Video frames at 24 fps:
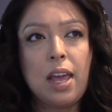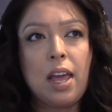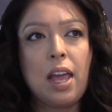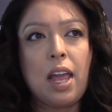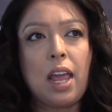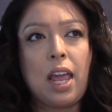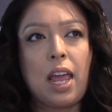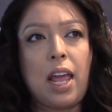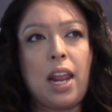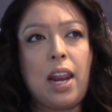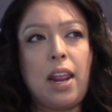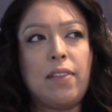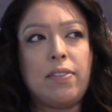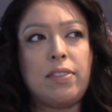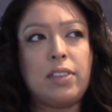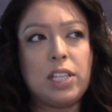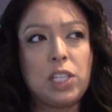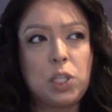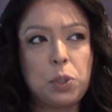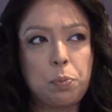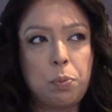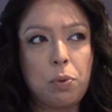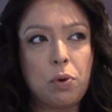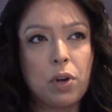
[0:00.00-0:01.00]
And at this
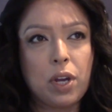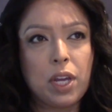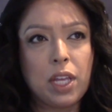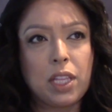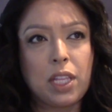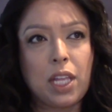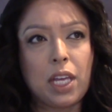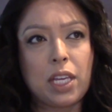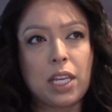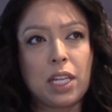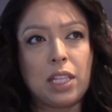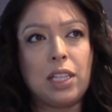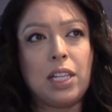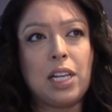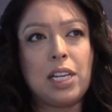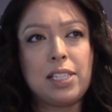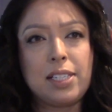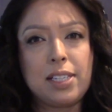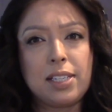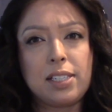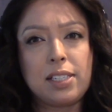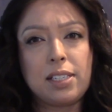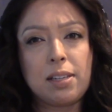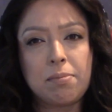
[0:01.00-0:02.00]
point, like, unless
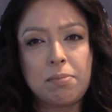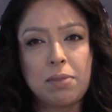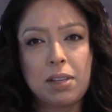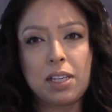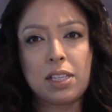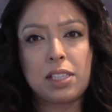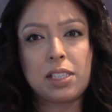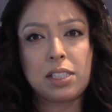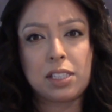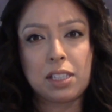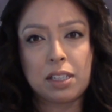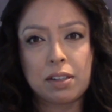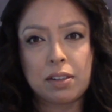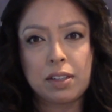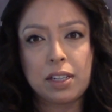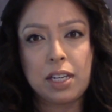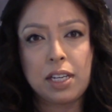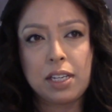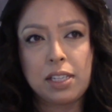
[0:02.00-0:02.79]
it's something serious